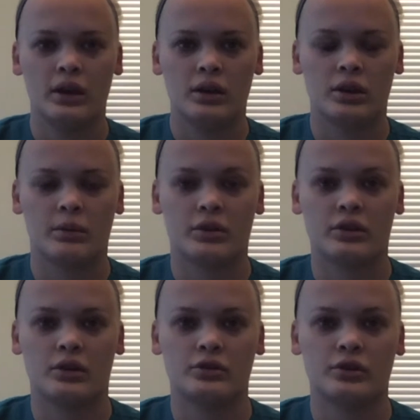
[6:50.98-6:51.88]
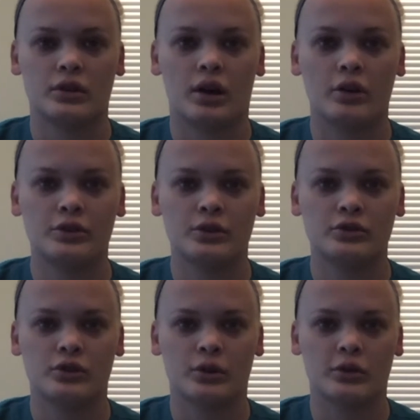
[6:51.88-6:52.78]
They must also
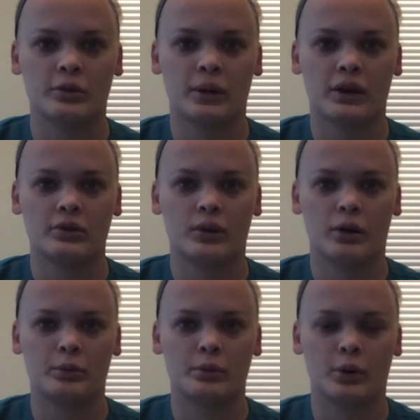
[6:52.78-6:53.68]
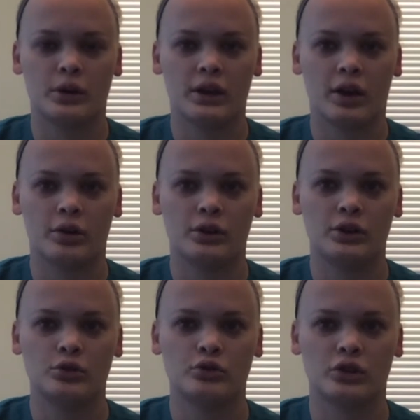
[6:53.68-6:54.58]
show respect while promoting healthy
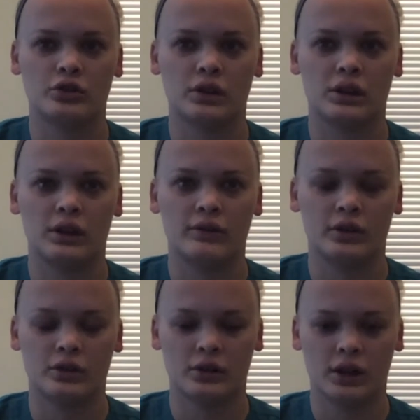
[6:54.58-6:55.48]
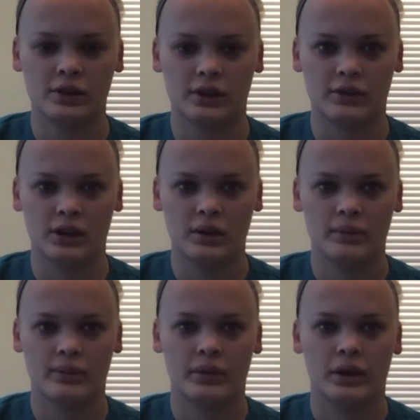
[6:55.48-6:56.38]
nutrition and physical activity.
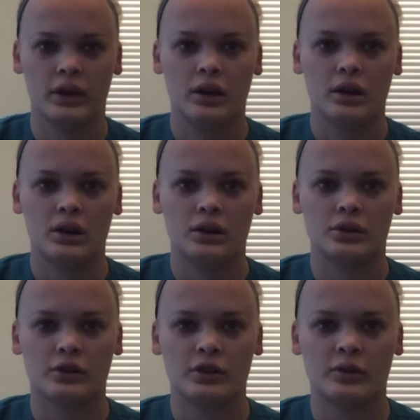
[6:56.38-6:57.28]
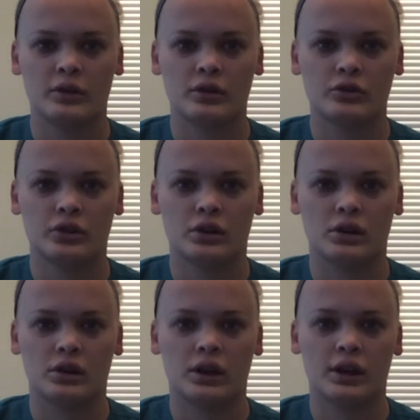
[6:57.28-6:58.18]
Nurses
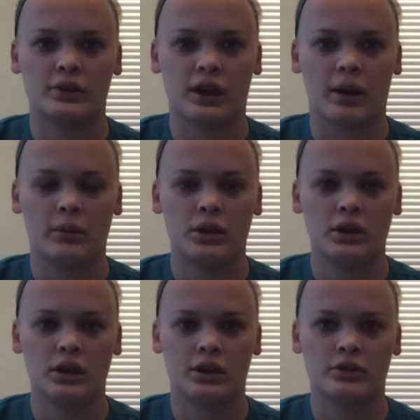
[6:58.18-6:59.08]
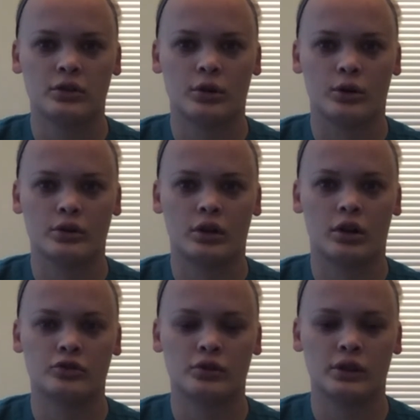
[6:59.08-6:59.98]
should examine his or her own
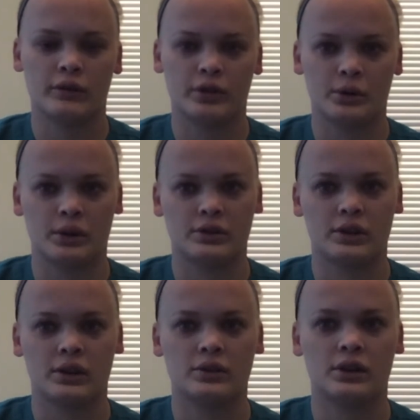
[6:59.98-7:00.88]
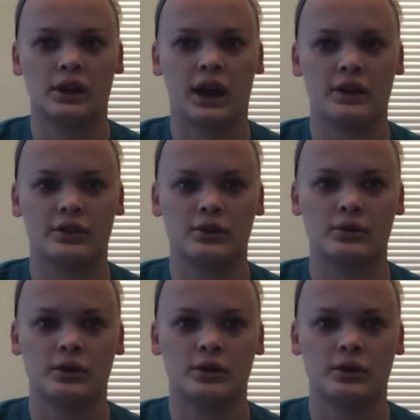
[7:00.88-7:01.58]
cultural influences and attitudes